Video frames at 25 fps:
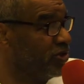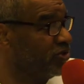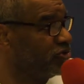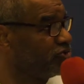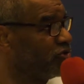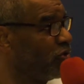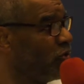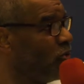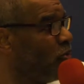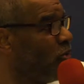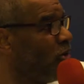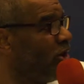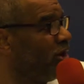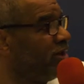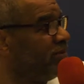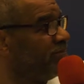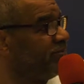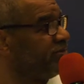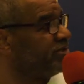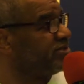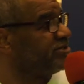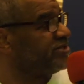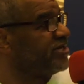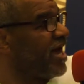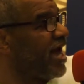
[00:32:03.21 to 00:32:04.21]
So one of
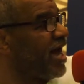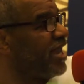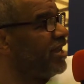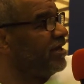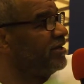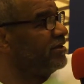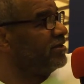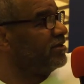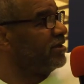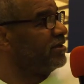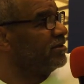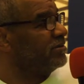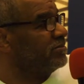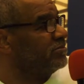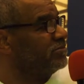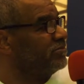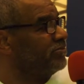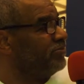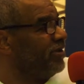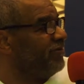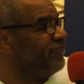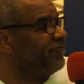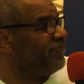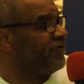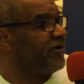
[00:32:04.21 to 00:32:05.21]
them decided to
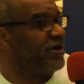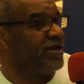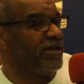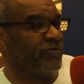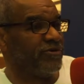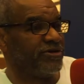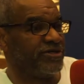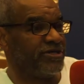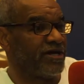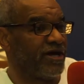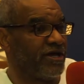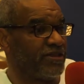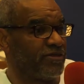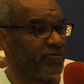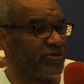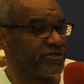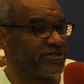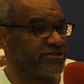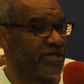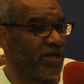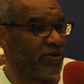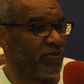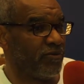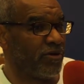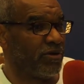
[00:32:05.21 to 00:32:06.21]
be funny with the other one,
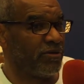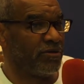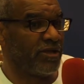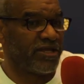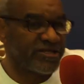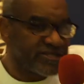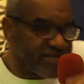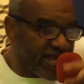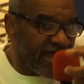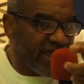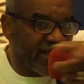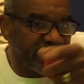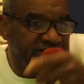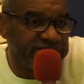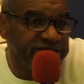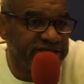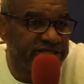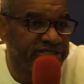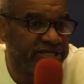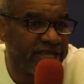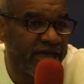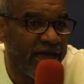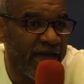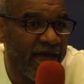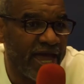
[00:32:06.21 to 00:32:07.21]
say, well, let's ask
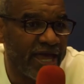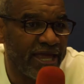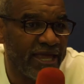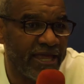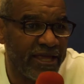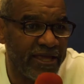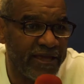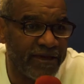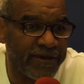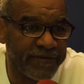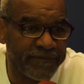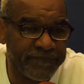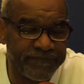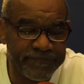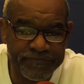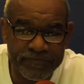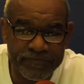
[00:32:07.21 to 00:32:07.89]
this guy here.